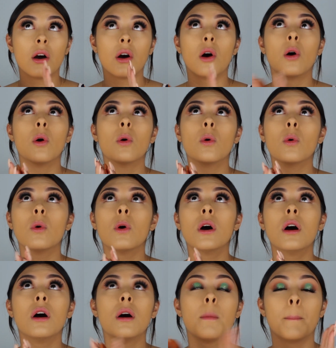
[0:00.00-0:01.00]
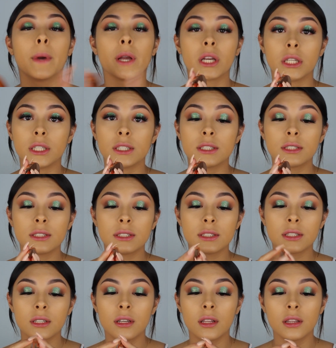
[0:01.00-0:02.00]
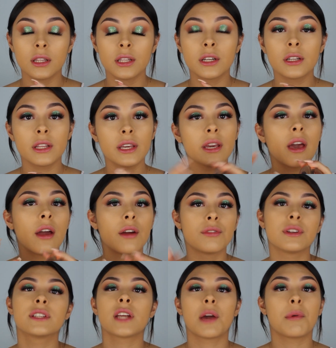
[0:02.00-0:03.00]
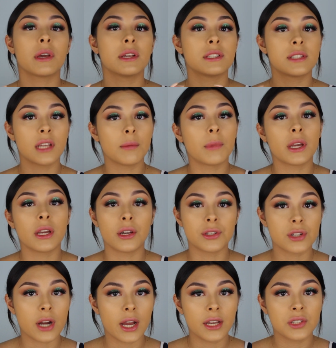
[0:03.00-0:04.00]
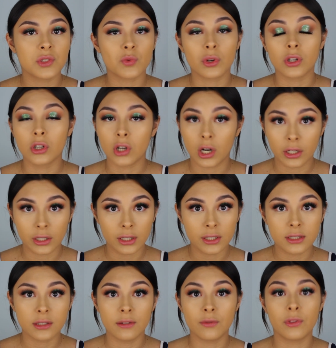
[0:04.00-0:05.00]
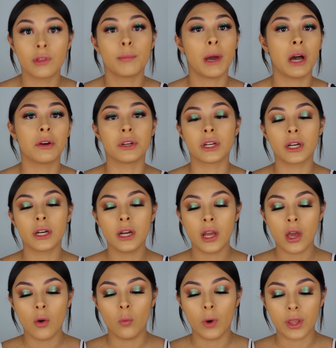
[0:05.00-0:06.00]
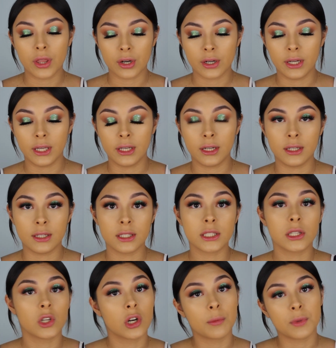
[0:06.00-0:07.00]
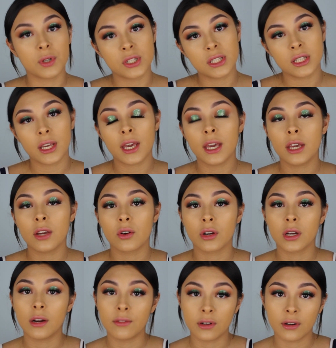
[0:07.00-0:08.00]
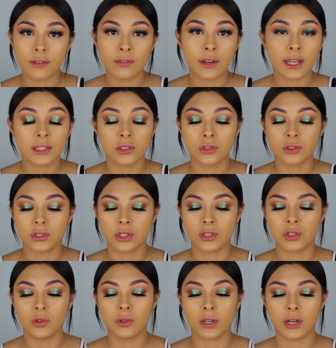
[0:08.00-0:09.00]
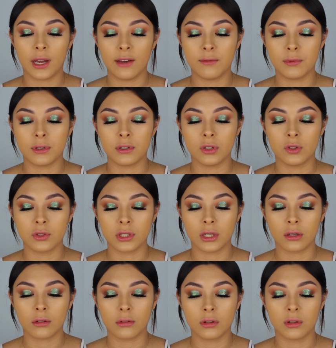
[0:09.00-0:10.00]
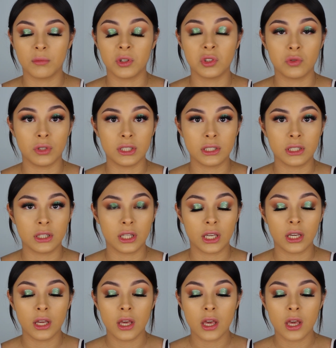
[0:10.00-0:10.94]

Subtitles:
Oh my goodness. Literally every time I set my under eyes, regardless of the powder, whether it is Laura Mercier or Cover FX, those are the two that I've been using the most recently.